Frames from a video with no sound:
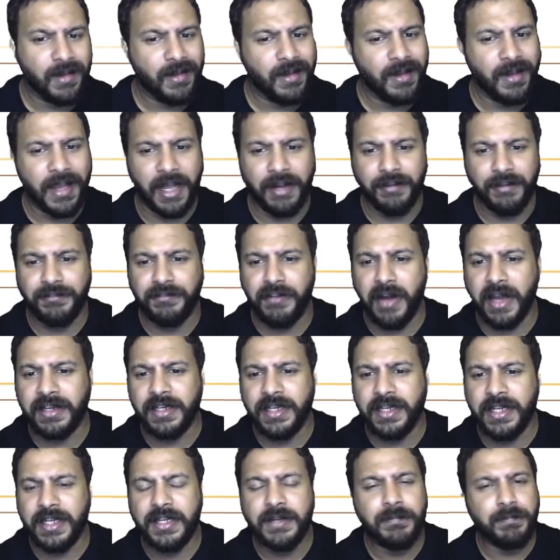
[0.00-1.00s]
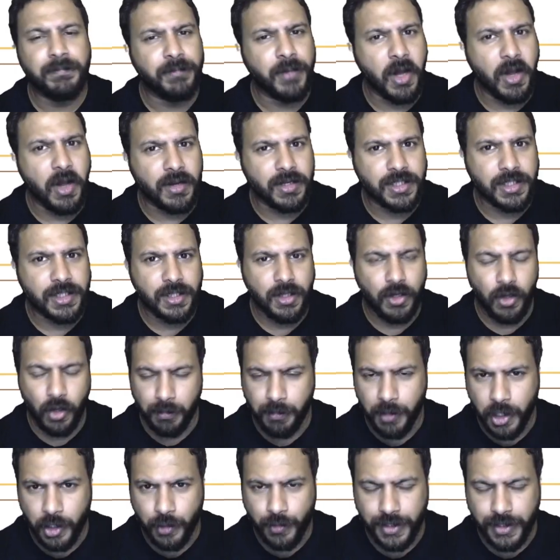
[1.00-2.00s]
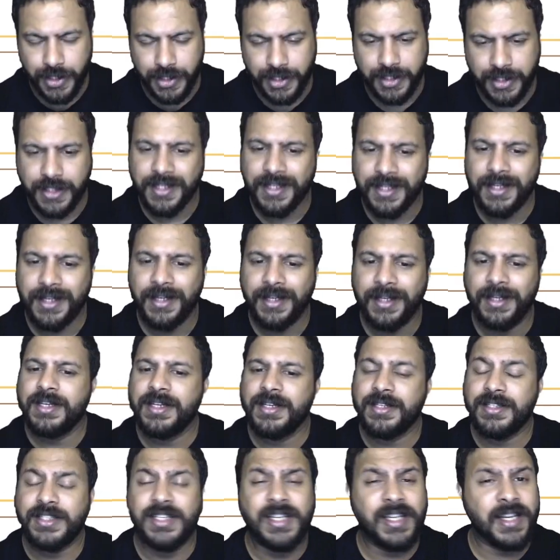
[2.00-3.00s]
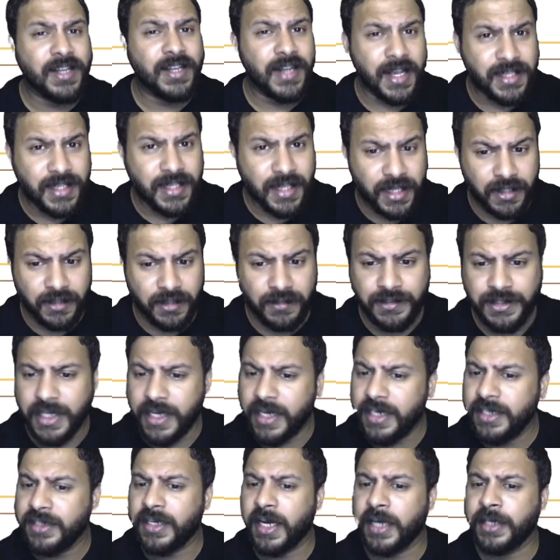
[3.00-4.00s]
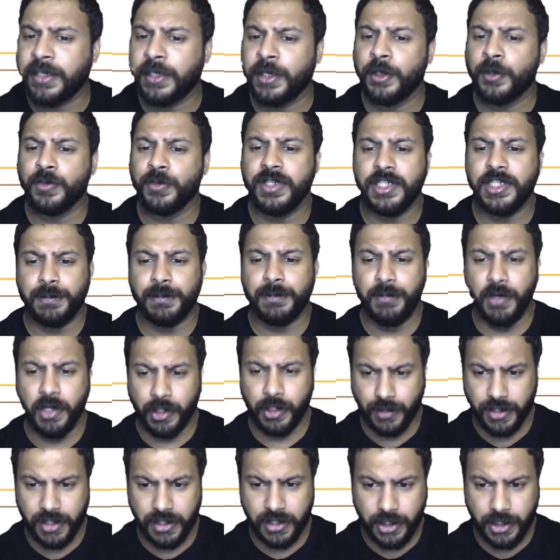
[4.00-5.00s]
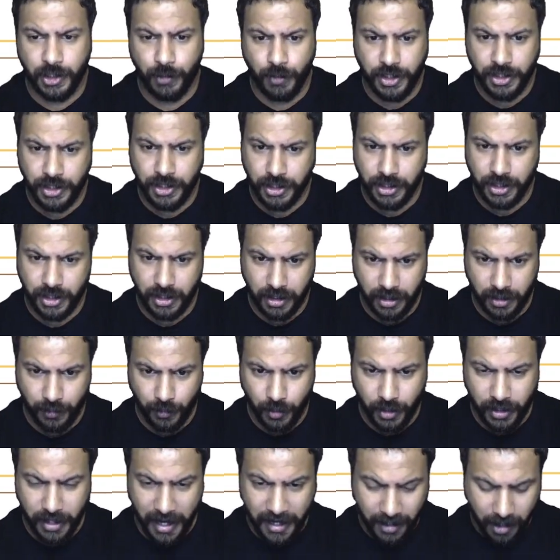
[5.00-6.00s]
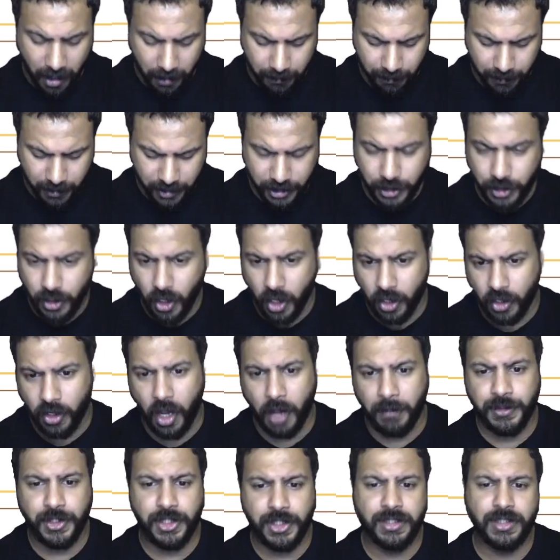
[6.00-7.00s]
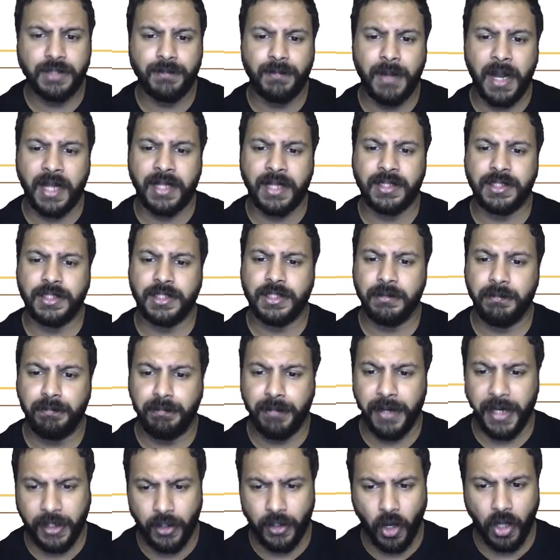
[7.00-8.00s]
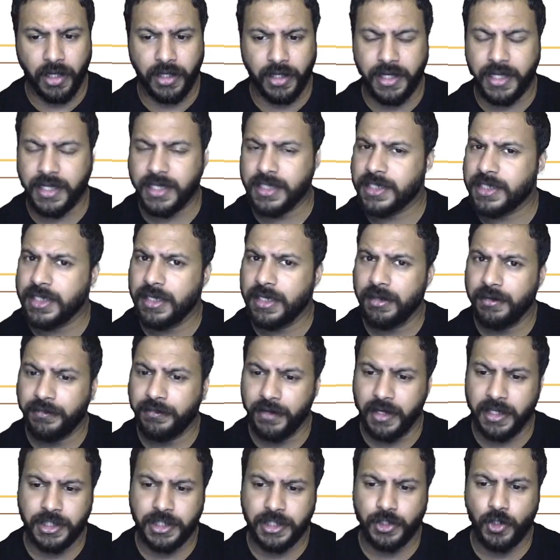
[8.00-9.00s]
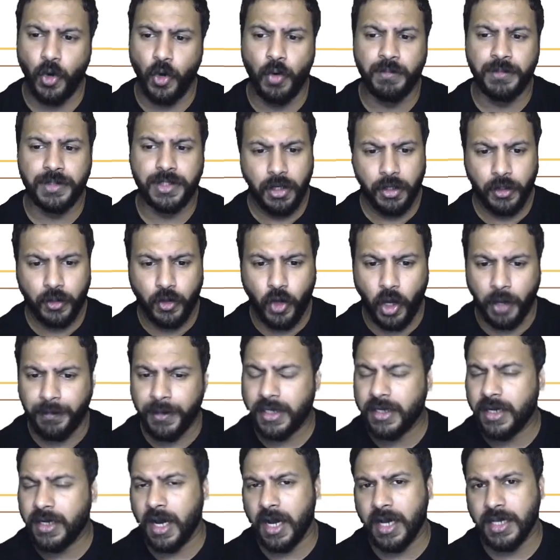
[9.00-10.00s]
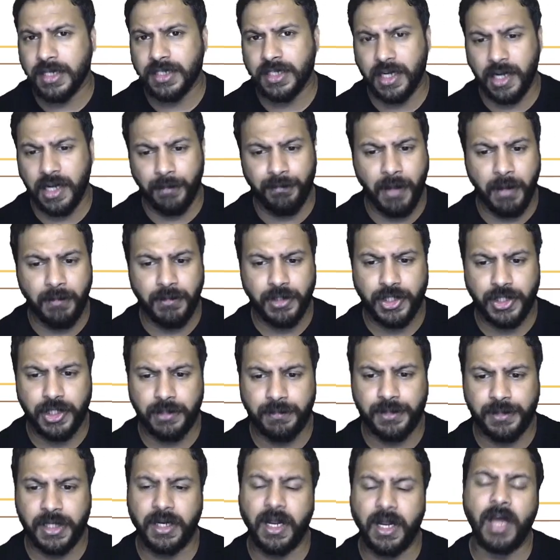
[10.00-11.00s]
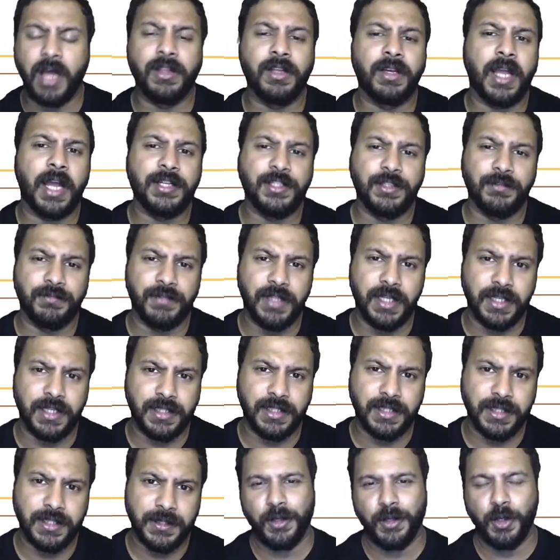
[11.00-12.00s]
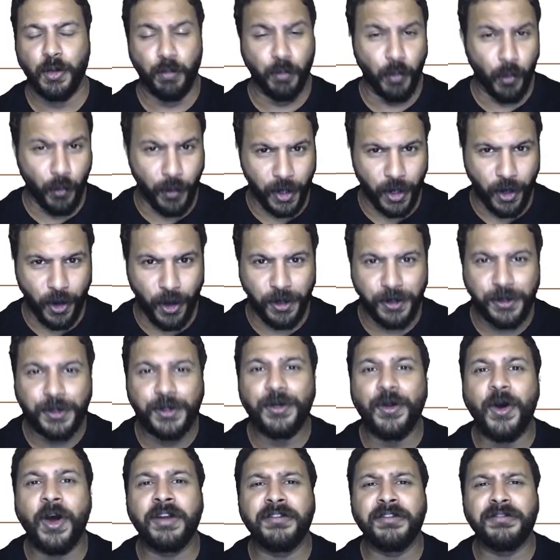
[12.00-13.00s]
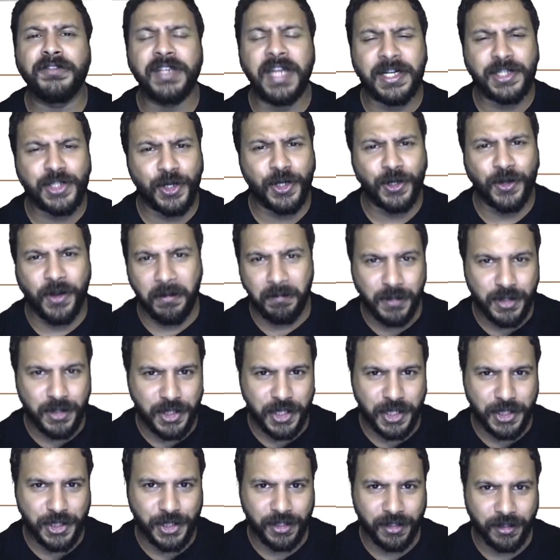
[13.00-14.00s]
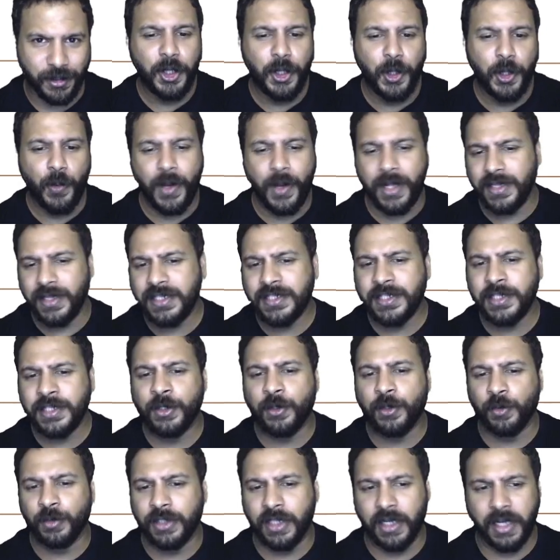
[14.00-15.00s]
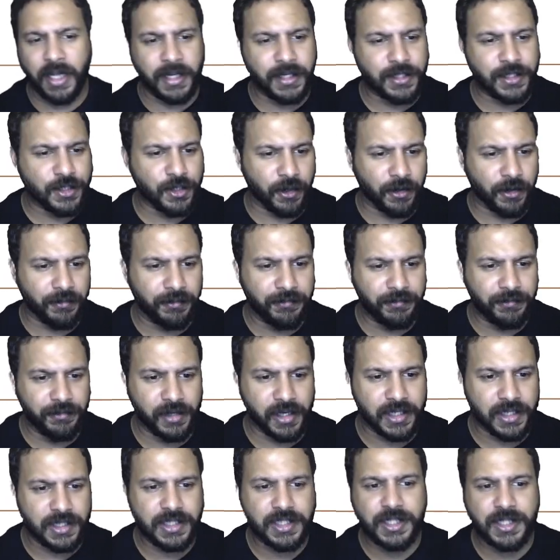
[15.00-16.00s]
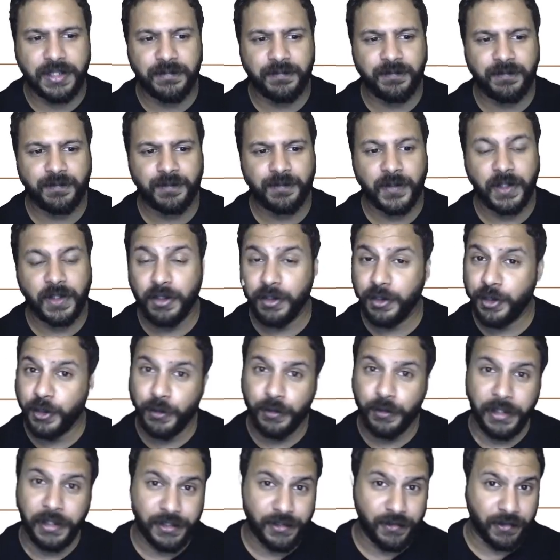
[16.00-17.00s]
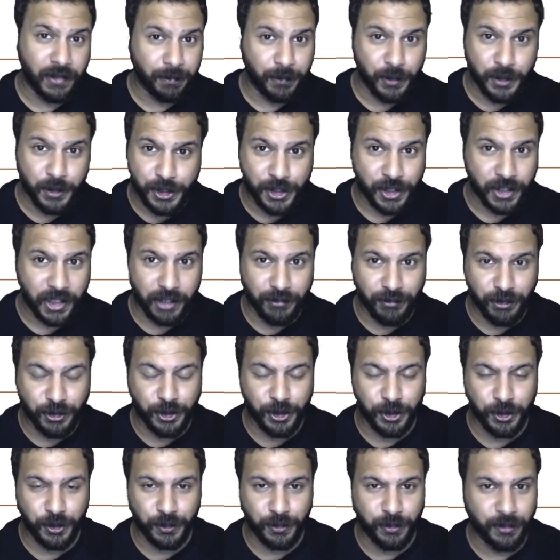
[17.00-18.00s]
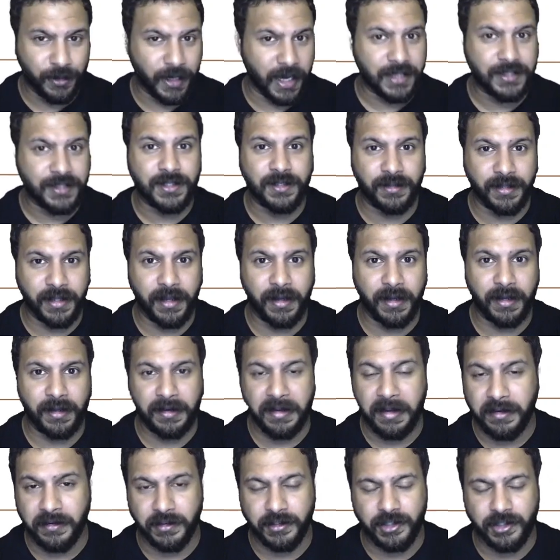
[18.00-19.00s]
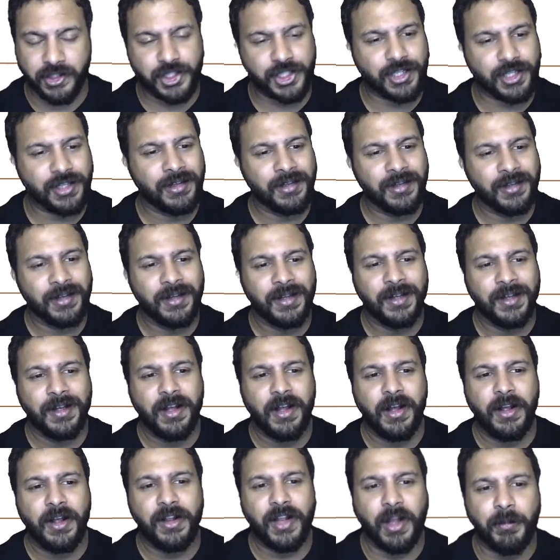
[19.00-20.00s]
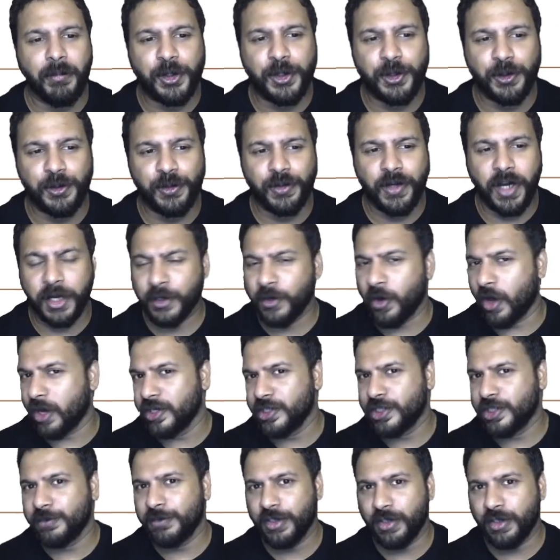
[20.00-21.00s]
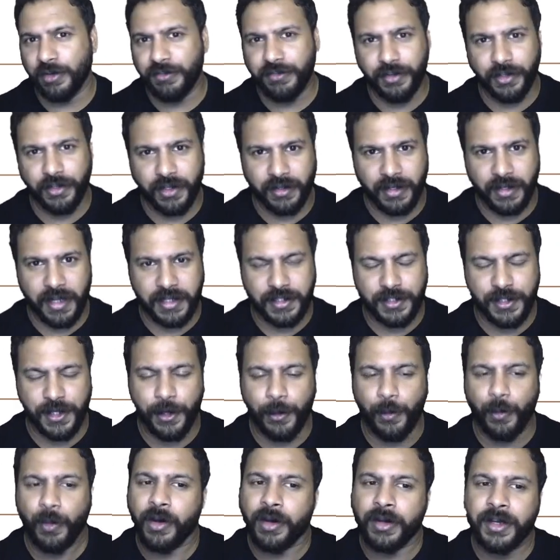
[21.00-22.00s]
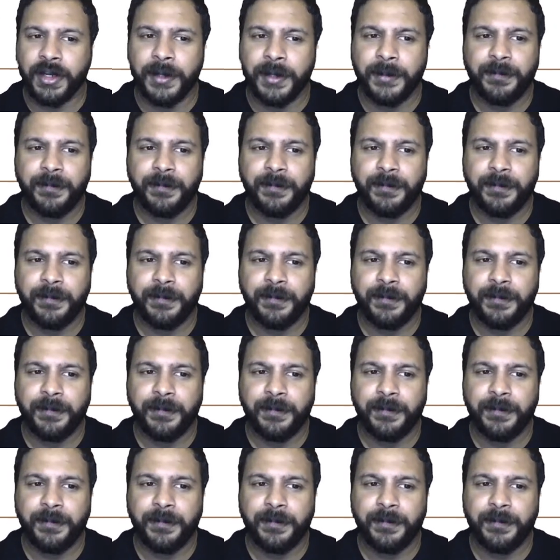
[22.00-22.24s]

And finally, perks or perquisites. Senior executives are entitled to these perquisites, which would encompass stock options, plans, paid holidays, furnished homes, corporate cars, club memberships, and other kinds of things. Moving on to non financial compensation. Well, these include the likes of first, duties of the position given to you, as in they are enriched. Number two, acknowledgement of your excellent work.